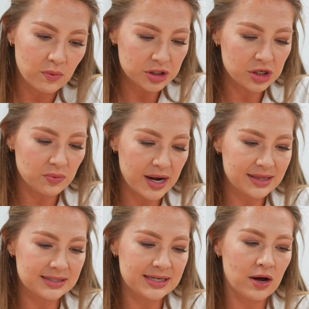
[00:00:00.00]
I want you to write
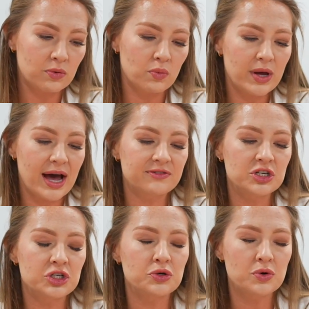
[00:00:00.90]
this down, we have to
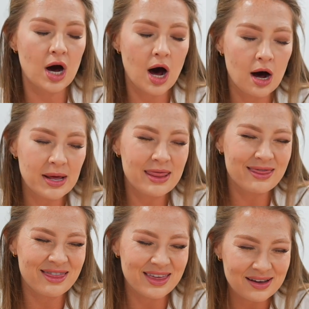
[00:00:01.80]
do common
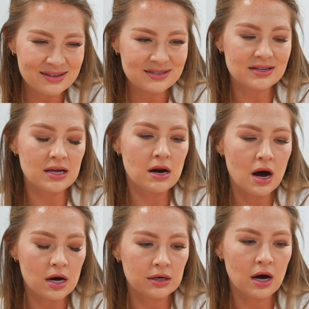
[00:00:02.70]
things in
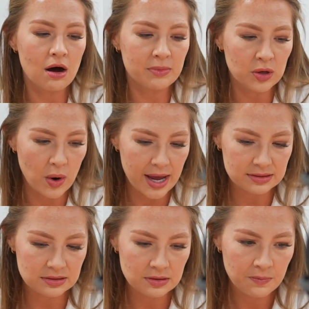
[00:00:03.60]
uncommon
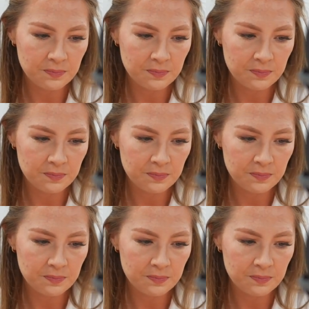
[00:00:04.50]
ways.